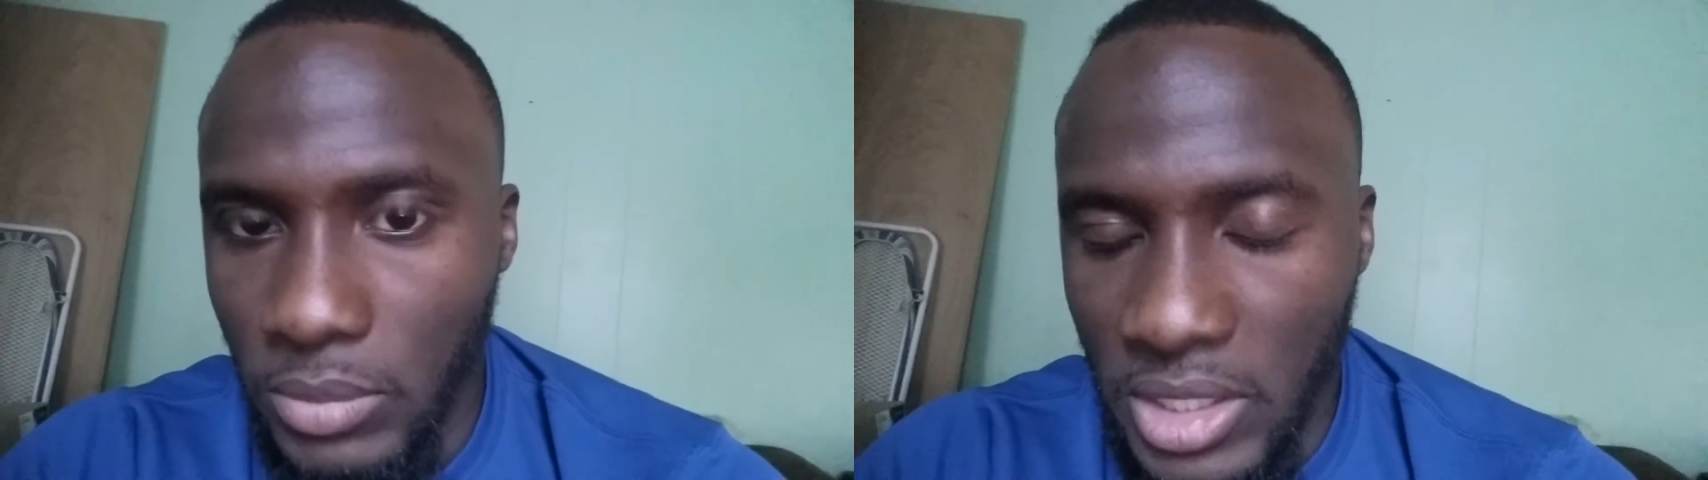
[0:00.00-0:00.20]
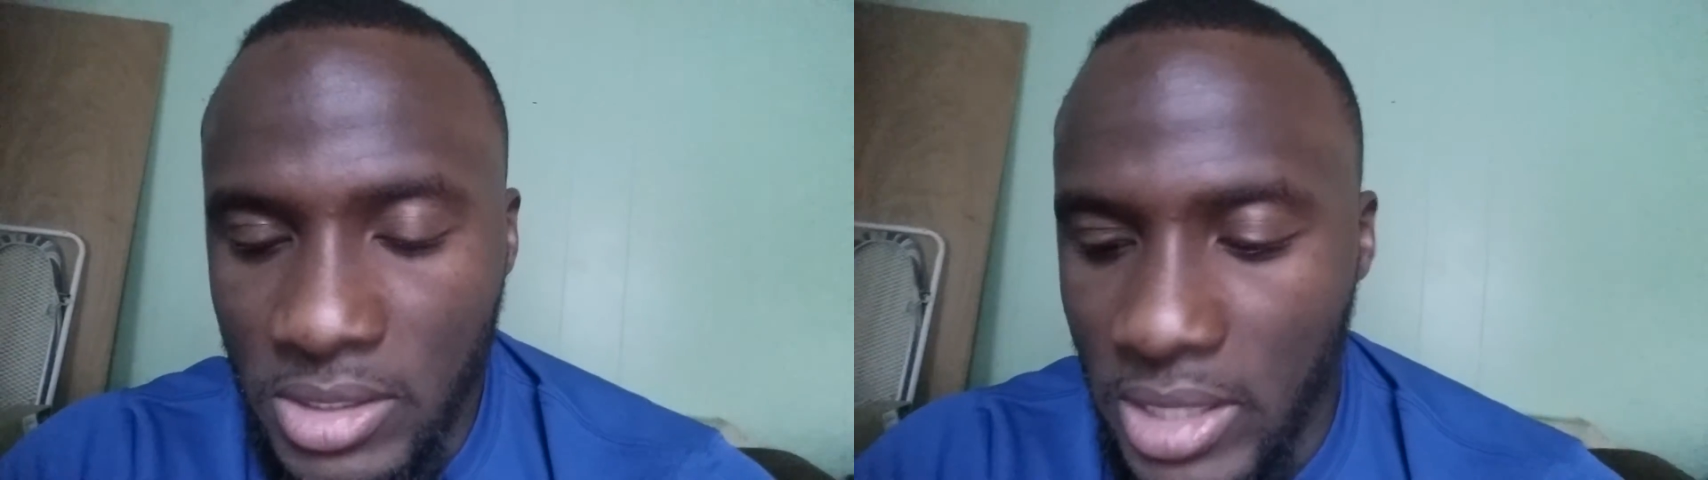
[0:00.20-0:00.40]

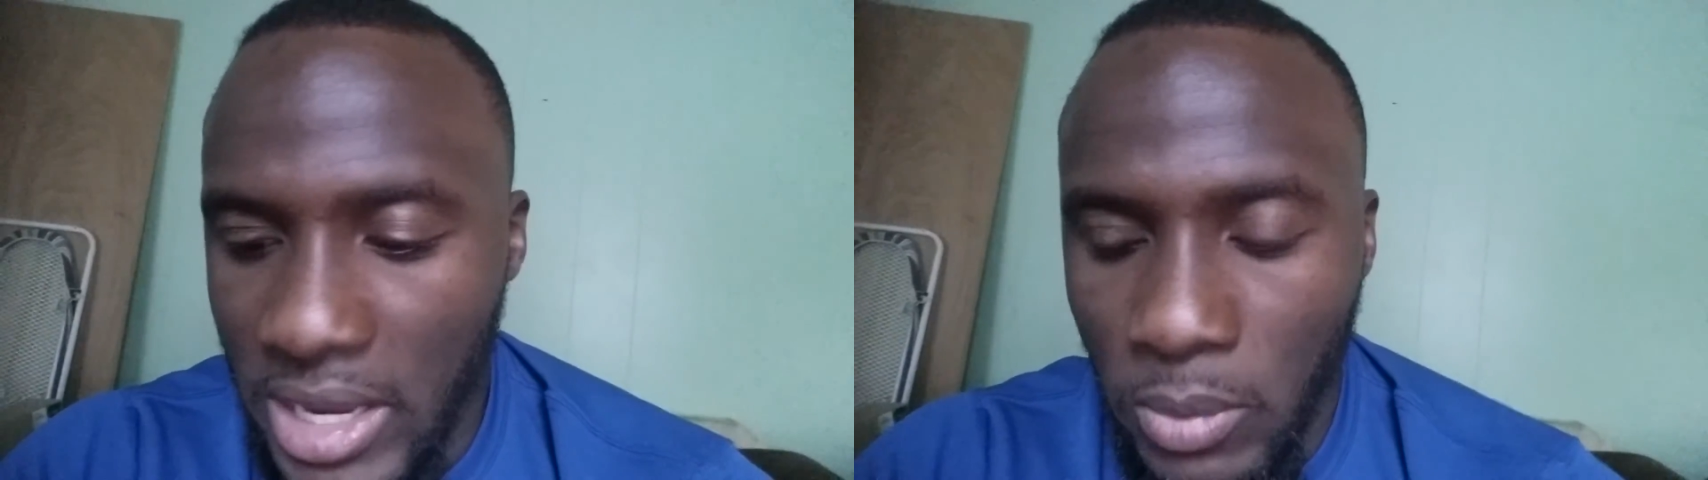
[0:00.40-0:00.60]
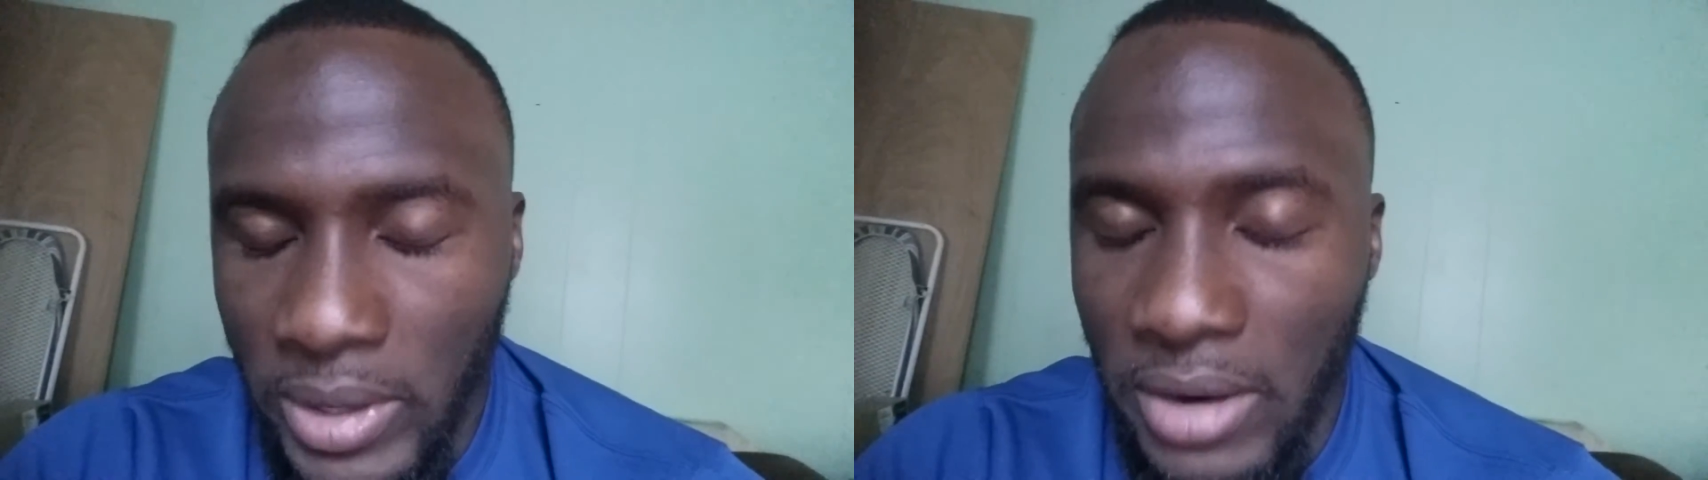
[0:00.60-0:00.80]
He
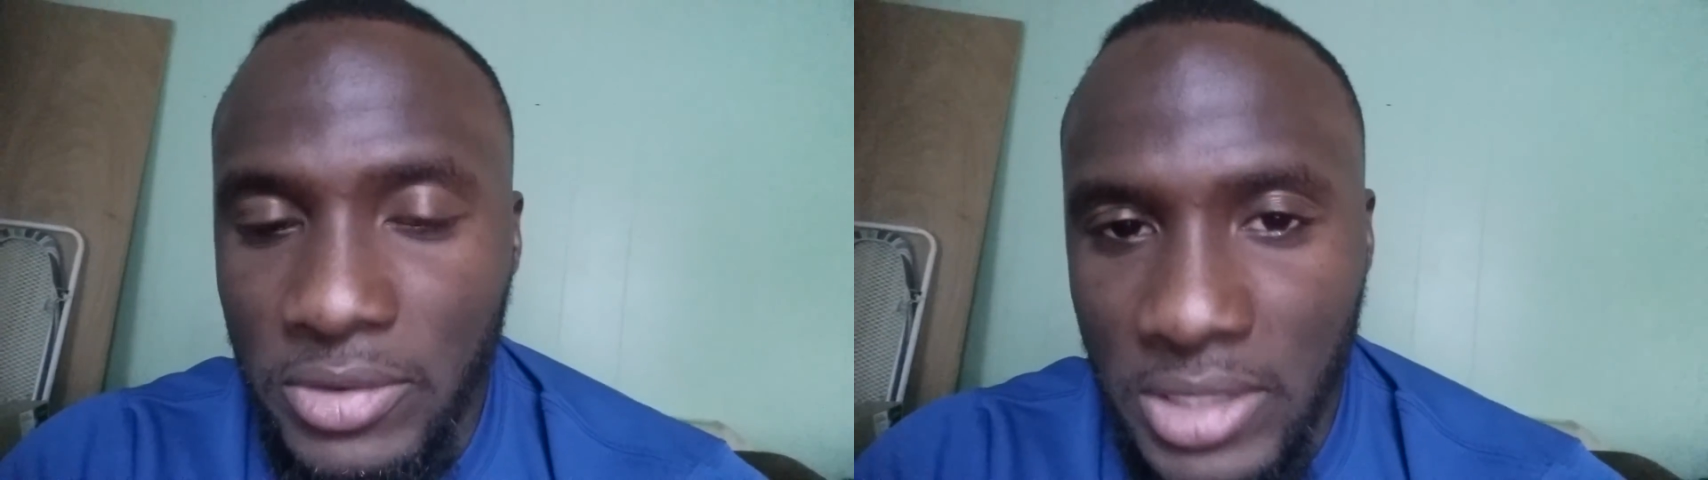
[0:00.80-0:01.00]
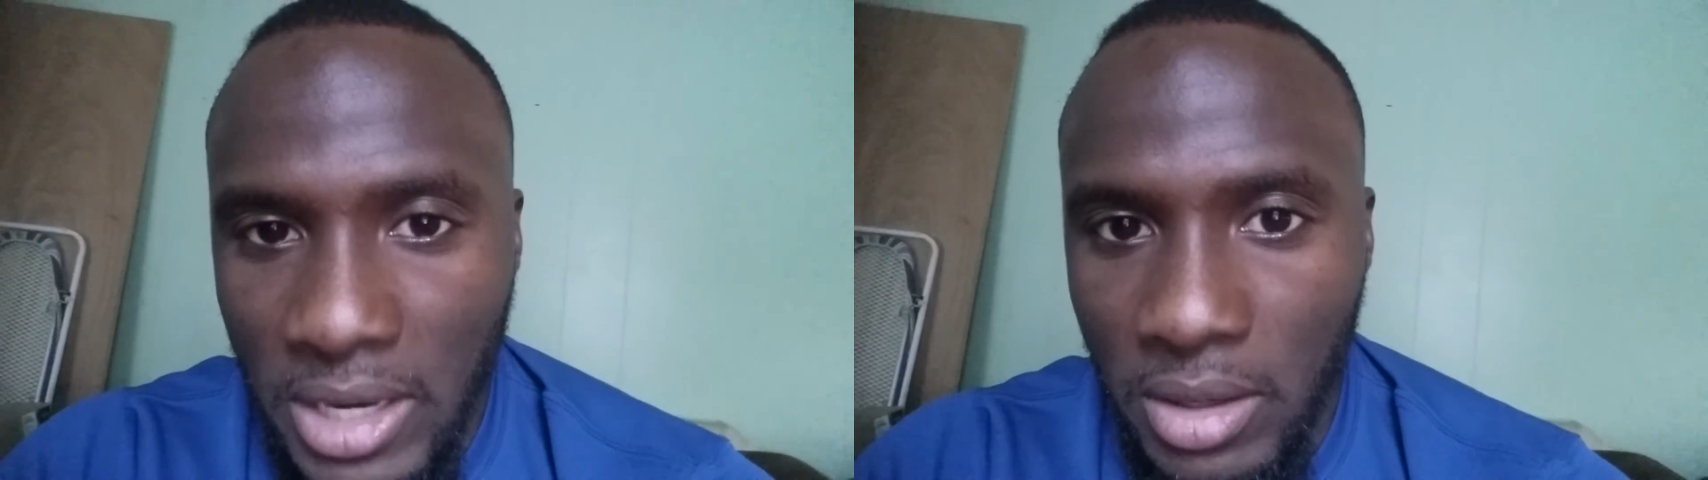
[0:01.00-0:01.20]
said it without
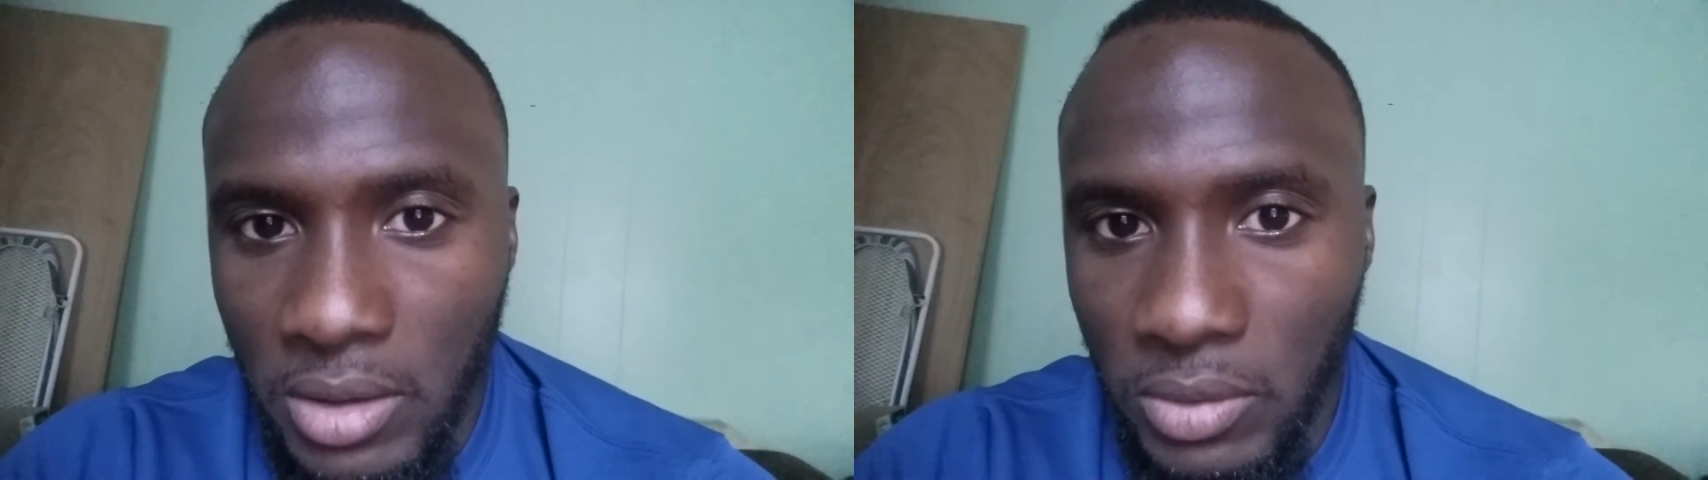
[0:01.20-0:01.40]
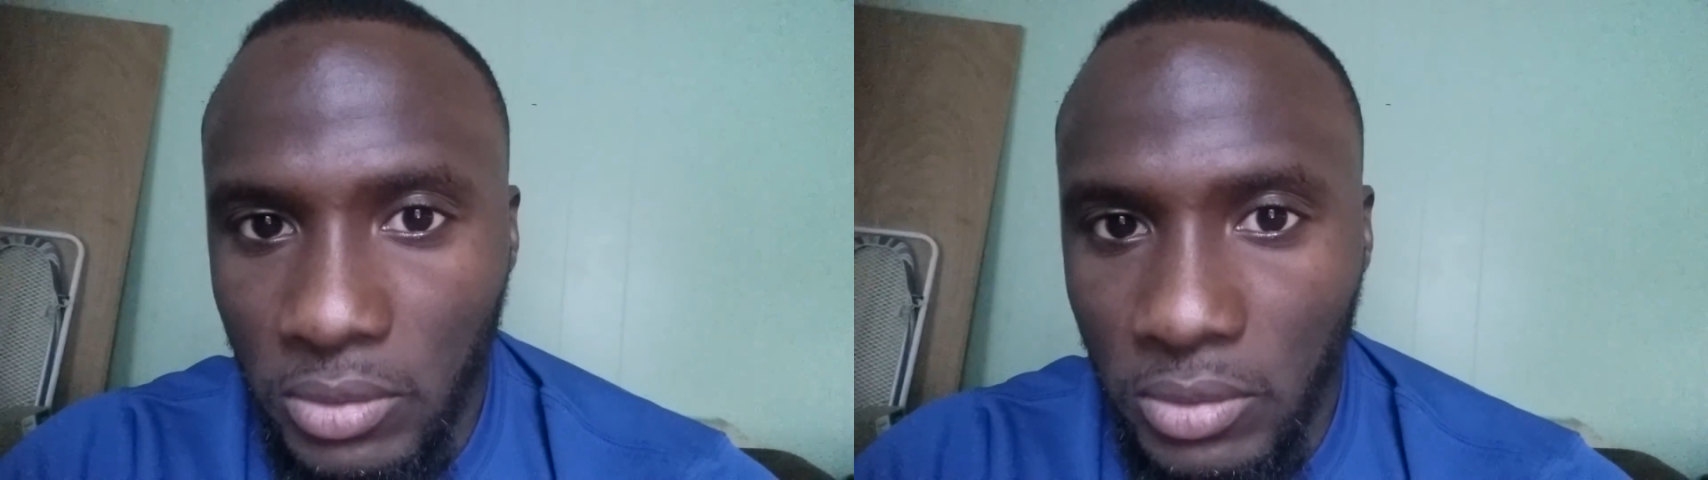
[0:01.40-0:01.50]
saying it.